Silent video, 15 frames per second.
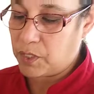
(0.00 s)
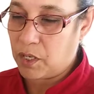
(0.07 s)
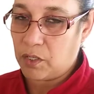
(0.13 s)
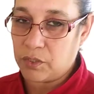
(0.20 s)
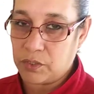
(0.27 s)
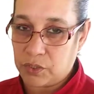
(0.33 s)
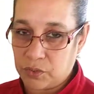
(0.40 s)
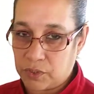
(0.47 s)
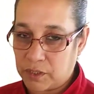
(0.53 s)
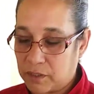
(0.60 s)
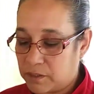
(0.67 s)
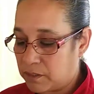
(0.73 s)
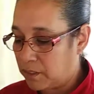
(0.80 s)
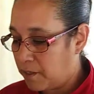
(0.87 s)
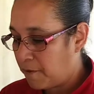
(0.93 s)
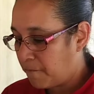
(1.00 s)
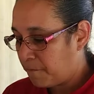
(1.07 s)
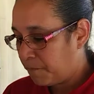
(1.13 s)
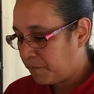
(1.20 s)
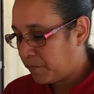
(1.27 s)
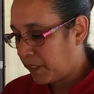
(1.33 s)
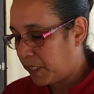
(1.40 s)
all the juices.
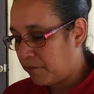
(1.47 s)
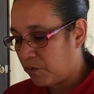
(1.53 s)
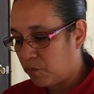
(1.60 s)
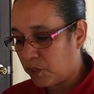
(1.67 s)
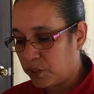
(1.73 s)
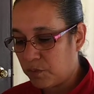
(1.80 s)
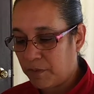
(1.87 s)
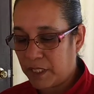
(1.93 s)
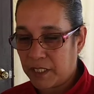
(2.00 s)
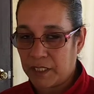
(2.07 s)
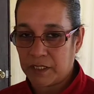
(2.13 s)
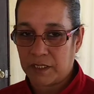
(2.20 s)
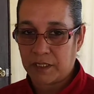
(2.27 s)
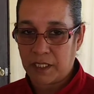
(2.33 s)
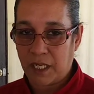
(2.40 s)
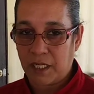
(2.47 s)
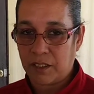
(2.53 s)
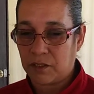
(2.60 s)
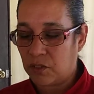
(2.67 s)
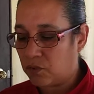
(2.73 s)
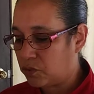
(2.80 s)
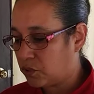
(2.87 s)
Even when you're making a steak,
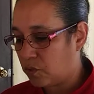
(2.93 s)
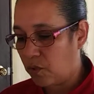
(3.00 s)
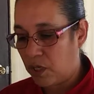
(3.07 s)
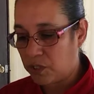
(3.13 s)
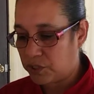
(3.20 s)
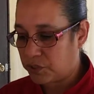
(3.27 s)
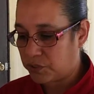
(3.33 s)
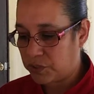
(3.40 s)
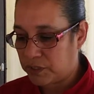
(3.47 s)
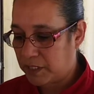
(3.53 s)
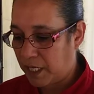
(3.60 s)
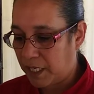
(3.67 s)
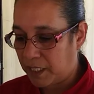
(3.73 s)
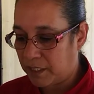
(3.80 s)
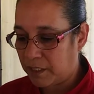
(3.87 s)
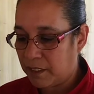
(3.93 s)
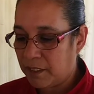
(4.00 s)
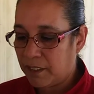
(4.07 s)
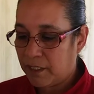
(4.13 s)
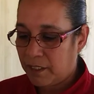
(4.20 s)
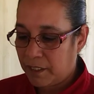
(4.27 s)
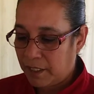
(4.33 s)
don't squash your steak.
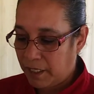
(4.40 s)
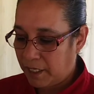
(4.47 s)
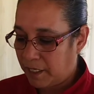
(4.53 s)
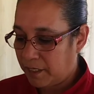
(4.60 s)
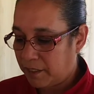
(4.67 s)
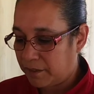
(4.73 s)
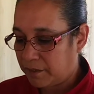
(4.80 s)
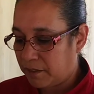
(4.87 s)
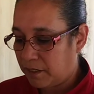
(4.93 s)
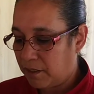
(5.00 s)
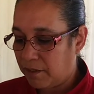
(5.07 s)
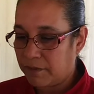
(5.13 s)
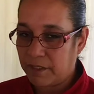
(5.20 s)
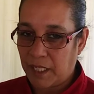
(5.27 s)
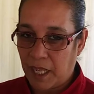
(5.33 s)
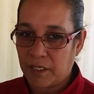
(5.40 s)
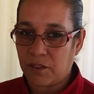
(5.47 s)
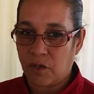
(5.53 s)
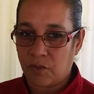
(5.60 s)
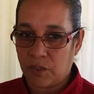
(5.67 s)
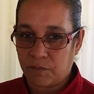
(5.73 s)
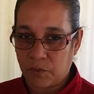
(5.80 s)
And on that
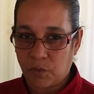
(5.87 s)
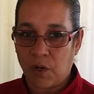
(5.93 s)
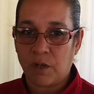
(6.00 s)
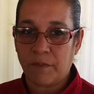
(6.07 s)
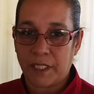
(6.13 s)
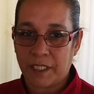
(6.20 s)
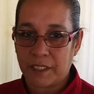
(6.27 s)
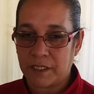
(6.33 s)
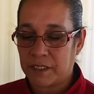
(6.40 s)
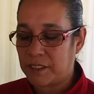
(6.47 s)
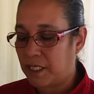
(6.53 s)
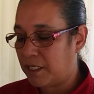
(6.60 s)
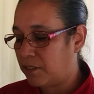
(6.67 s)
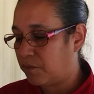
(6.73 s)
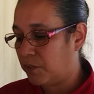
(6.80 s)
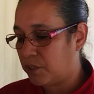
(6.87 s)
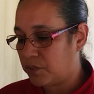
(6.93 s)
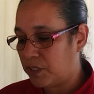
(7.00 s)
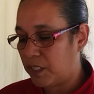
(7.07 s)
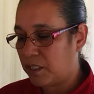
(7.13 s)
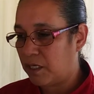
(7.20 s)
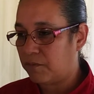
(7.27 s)
note, if you are making a steak, when you
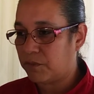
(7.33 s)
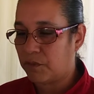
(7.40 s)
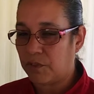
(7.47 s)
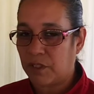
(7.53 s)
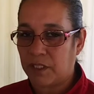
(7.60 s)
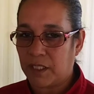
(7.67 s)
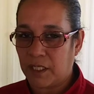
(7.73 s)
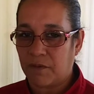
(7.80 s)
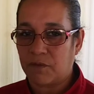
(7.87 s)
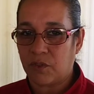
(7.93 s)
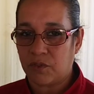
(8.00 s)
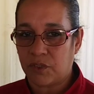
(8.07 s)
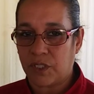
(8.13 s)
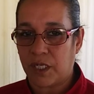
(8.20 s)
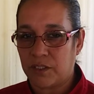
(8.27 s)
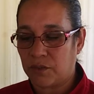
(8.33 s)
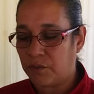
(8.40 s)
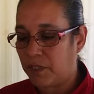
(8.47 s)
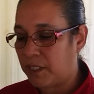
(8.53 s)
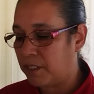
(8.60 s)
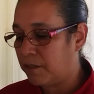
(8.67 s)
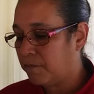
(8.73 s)
take it off the grill, I think I've told you guys
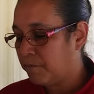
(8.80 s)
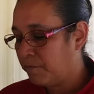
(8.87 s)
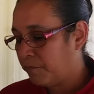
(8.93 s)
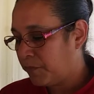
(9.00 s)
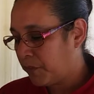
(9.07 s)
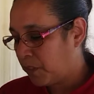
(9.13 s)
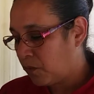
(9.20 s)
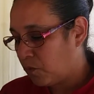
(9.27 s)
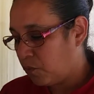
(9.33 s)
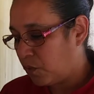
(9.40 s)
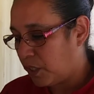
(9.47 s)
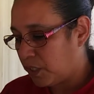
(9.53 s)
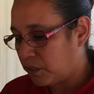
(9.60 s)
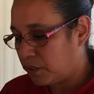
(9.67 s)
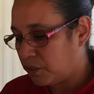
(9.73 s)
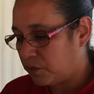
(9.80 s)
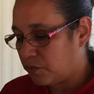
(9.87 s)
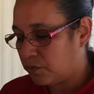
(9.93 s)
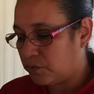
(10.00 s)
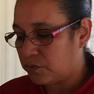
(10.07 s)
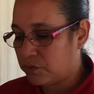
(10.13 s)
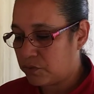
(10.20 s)
already, when you